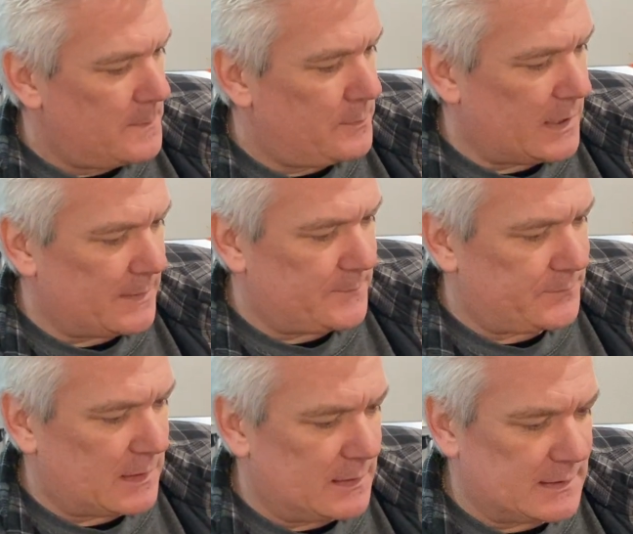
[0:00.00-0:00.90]
But
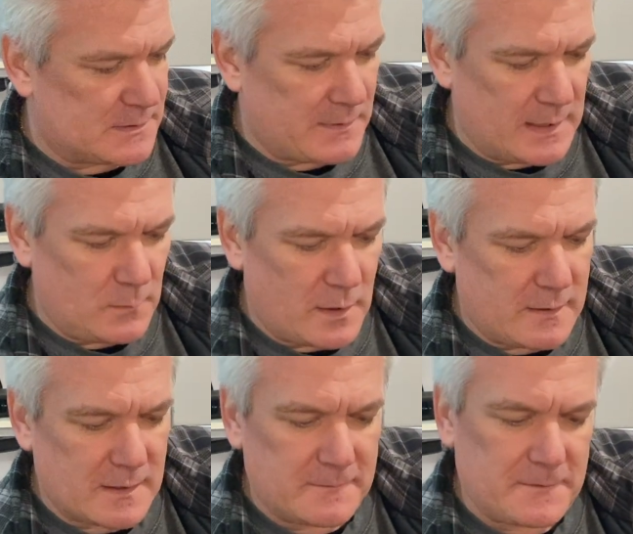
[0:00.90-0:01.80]
this red
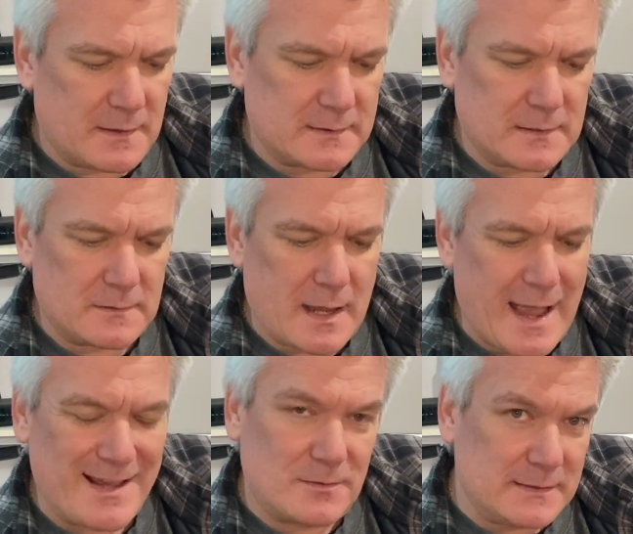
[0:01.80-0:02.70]
wire, I found out,
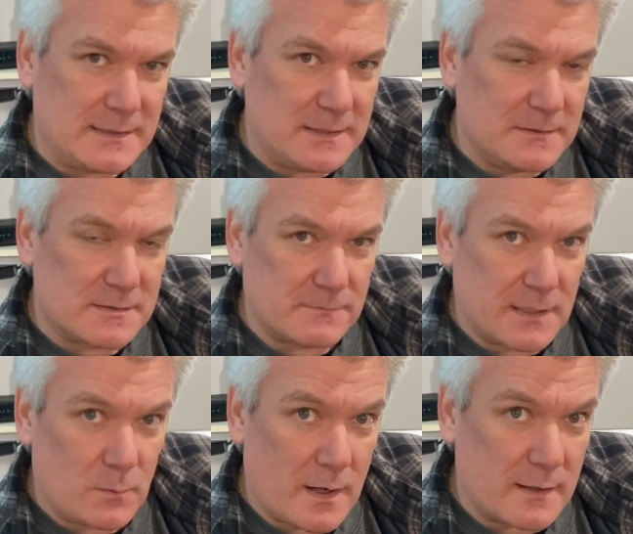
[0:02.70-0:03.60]
I don't need to use a
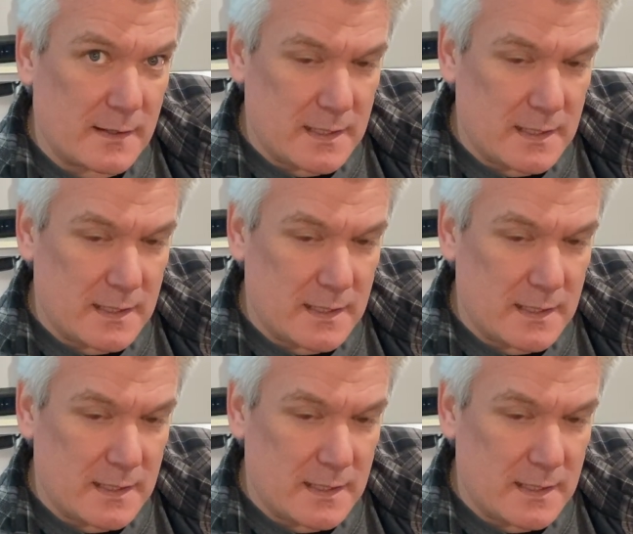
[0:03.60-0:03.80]
red wire.